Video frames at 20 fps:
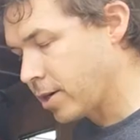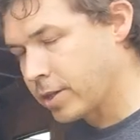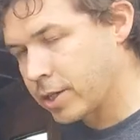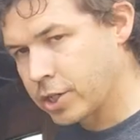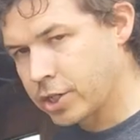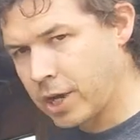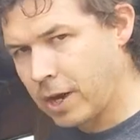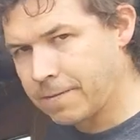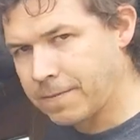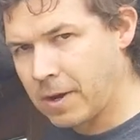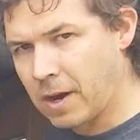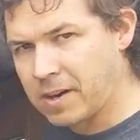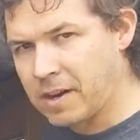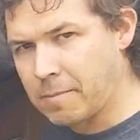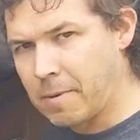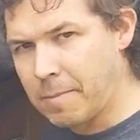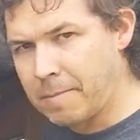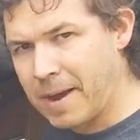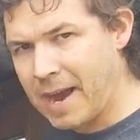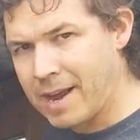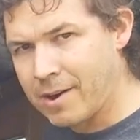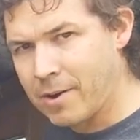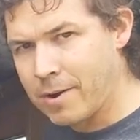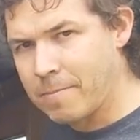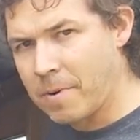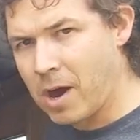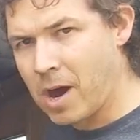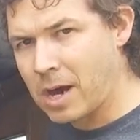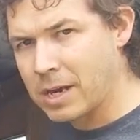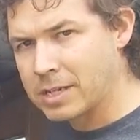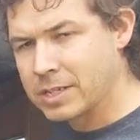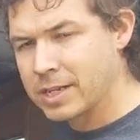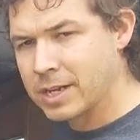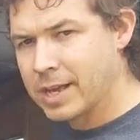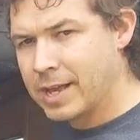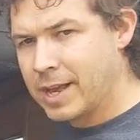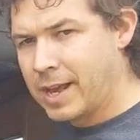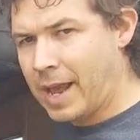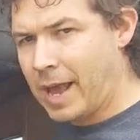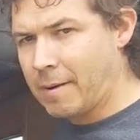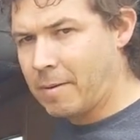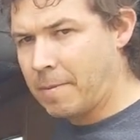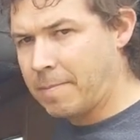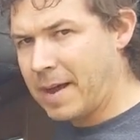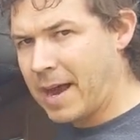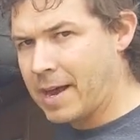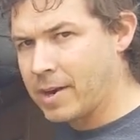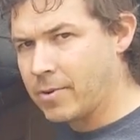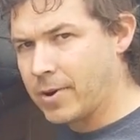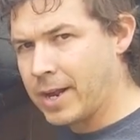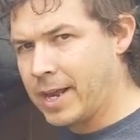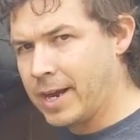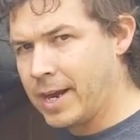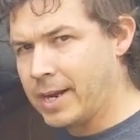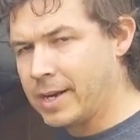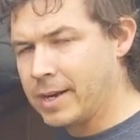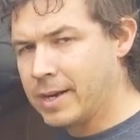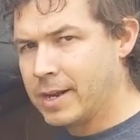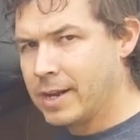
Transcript: the shelf that I've got my battery box and my battery in it.